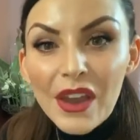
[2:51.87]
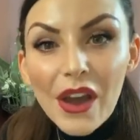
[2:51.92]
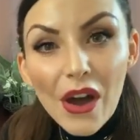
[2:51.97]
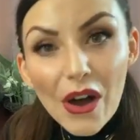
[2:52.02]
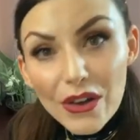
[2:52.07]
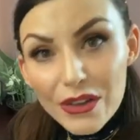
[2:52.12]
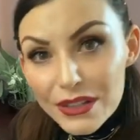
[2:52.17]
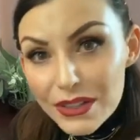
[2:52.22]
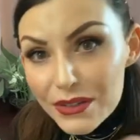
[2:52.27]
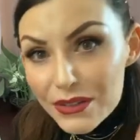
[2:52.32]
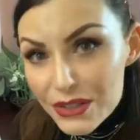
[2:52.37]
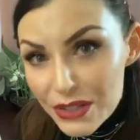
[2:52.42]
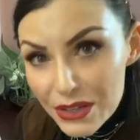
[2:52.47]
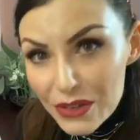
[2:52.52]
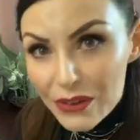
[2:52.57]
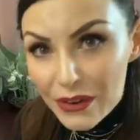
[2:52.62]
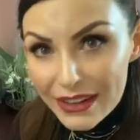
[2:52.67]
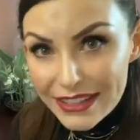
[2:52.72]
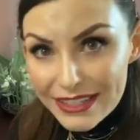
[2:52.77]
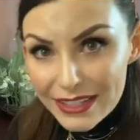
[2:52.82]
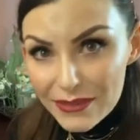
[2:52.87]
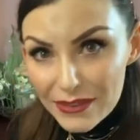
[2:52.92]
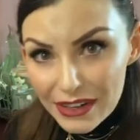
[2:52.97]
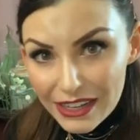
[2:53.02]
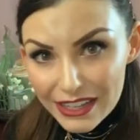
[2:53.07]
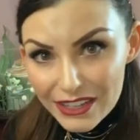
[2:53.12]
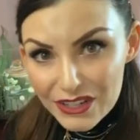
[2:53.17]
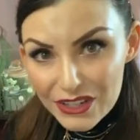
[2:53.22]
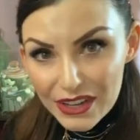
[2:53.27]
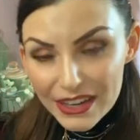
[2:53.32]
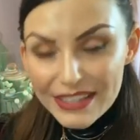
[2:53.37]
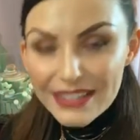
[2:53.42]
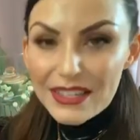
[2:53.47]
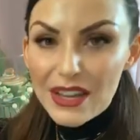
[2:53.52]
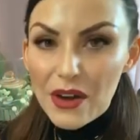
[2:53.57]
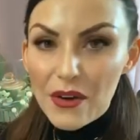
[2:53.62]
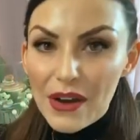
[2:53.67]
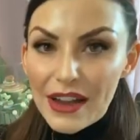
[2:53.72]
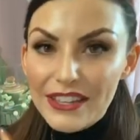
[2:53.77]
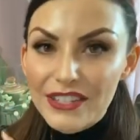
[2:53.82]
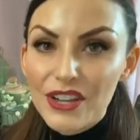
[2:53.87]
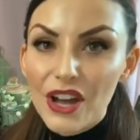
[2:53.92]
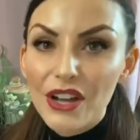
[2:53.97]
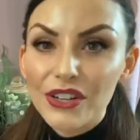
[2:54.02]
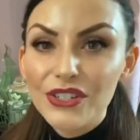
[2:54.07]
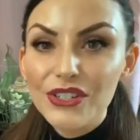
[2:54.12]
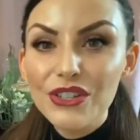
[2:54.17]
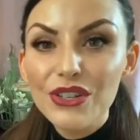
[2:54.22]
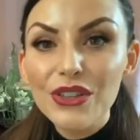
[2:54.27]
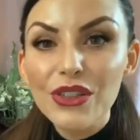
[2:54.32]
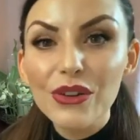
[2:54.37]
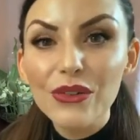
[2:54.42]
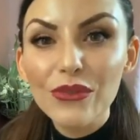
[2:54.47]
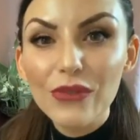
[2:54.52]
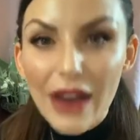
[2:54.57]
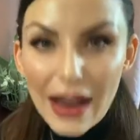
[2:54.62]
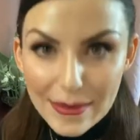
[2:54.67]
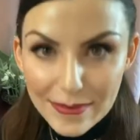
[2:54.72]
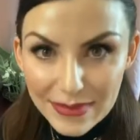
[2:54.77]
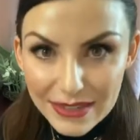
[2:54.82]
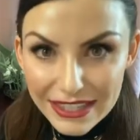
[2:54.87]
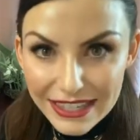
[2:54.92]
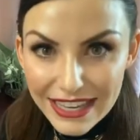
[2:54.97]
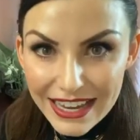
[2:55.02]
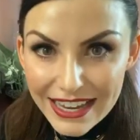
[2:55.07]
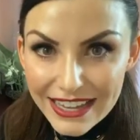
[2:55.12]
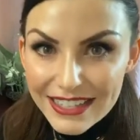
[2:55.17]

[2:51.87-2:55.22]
Also too, I did want to let you guys know, I talked to the reps.